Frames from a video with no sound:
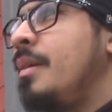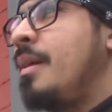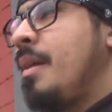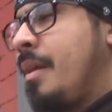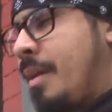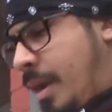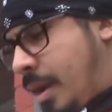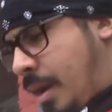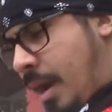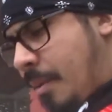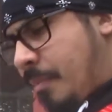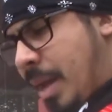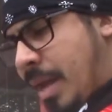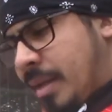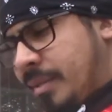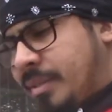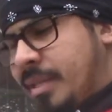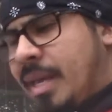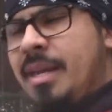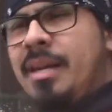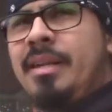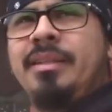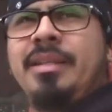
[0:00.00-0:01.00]
and I'm not
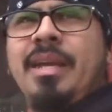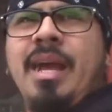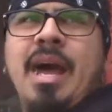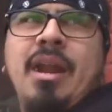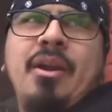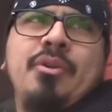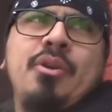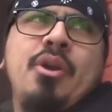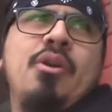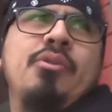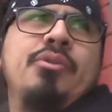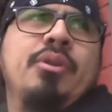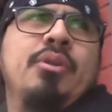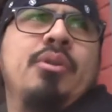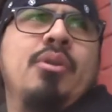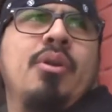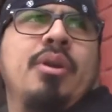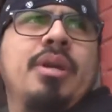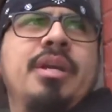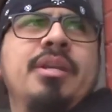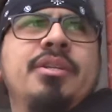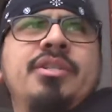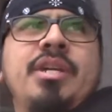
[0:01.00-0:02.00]
saying anything. I don't know. The
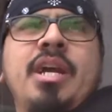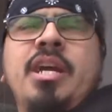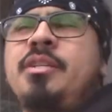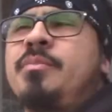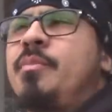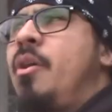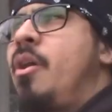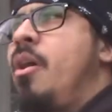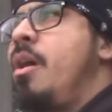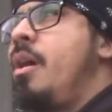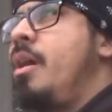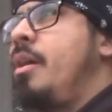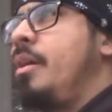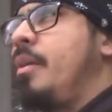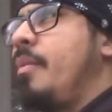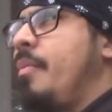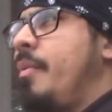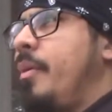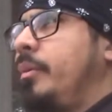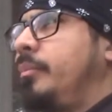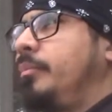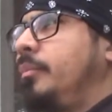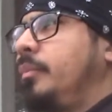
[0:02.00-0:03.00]
Lord can change my heart,
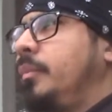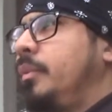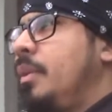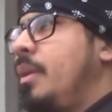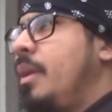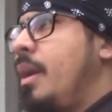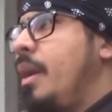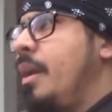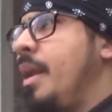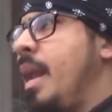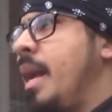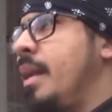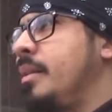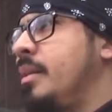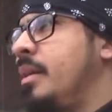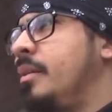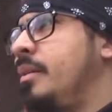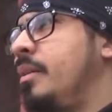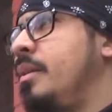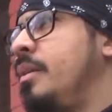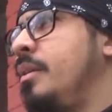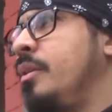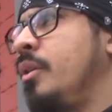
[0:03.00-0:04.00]
and that
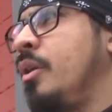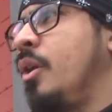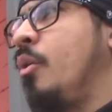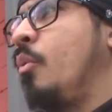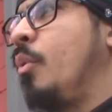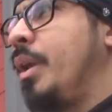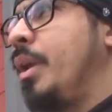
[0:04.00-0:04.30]
when